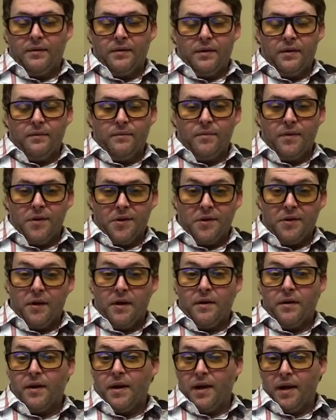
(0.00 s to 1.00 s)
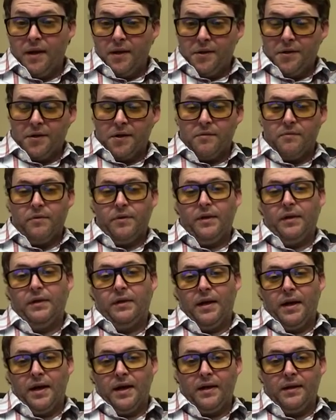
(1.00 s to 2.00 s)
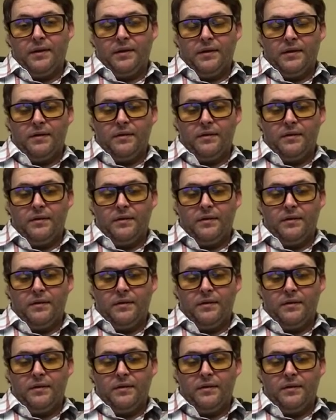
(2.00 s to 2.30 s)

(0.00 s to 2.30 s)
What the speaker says: The Staircase, I really liked.